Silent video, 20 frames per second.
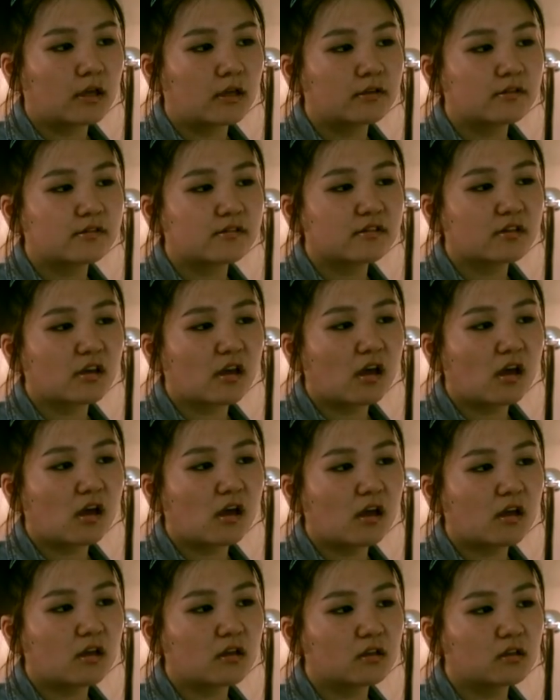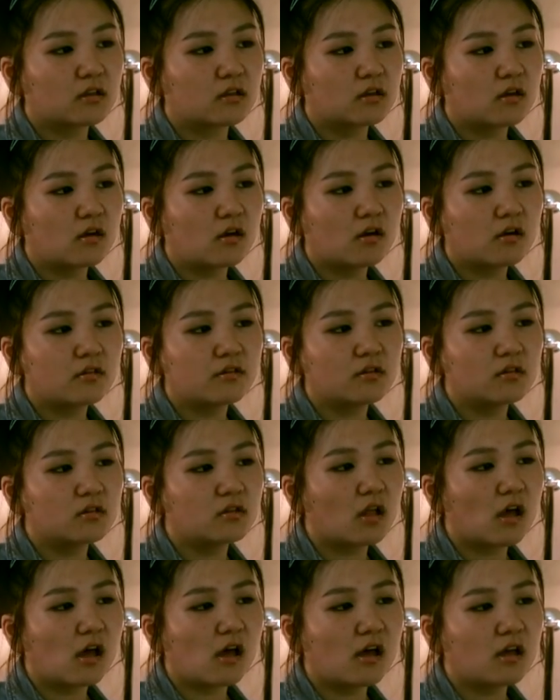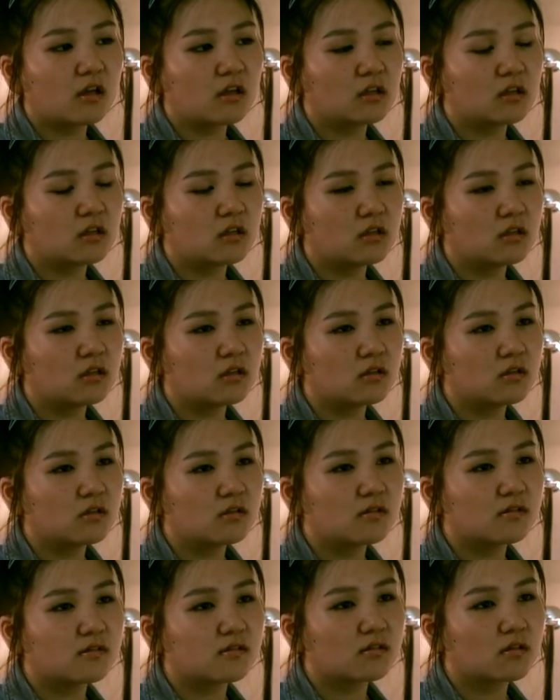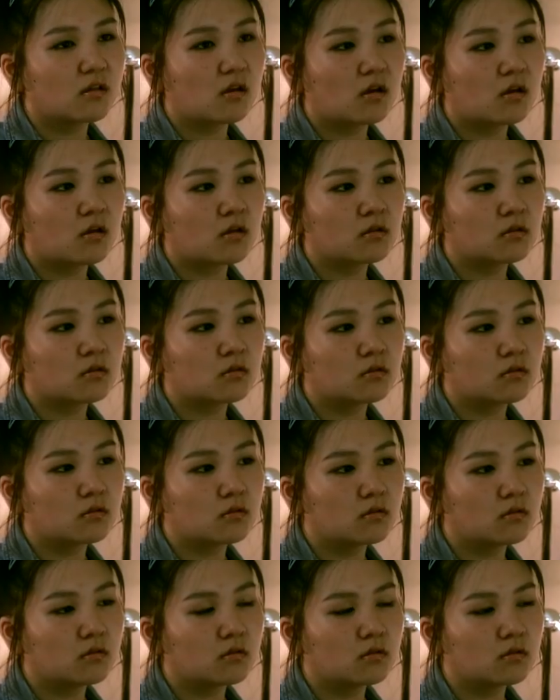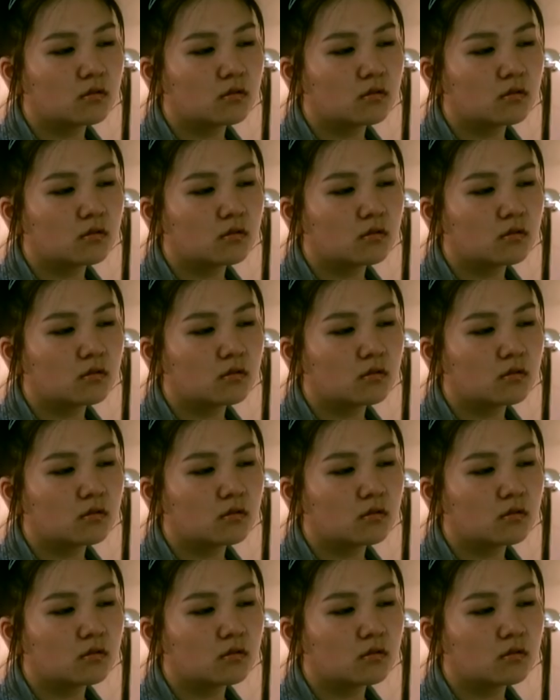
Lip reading: Sky are the lights hung.